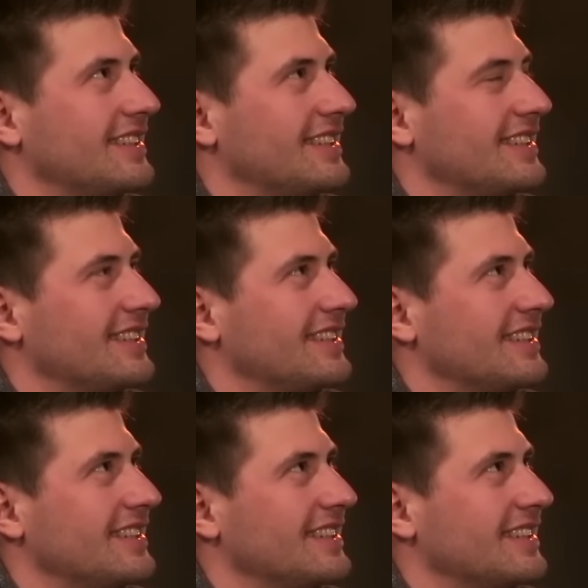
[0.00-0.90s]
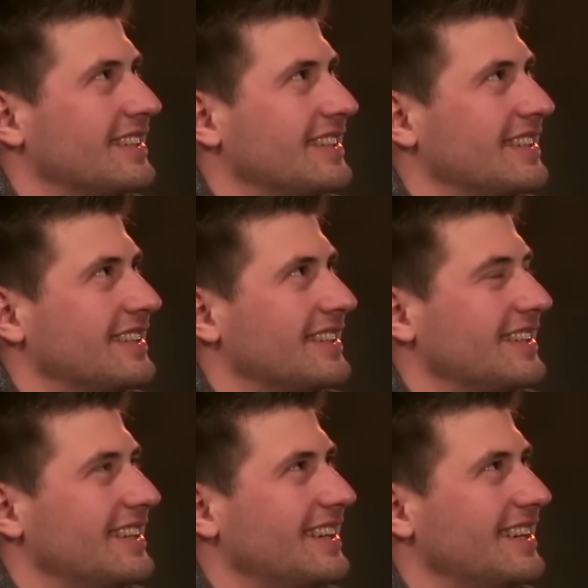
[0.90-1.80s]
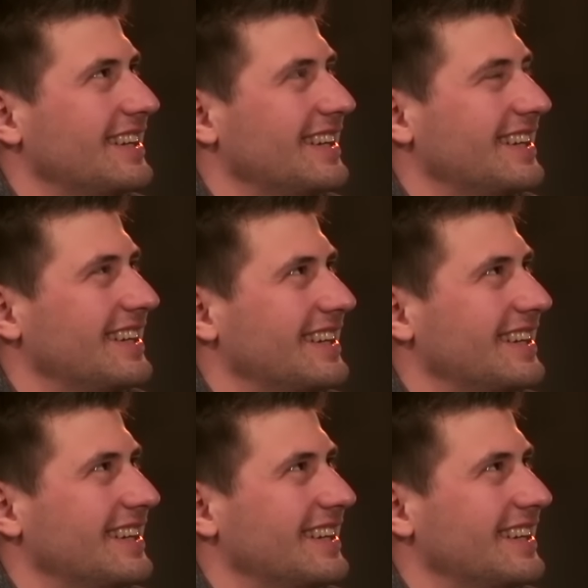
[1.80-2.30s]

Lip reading: This person isn't speaking.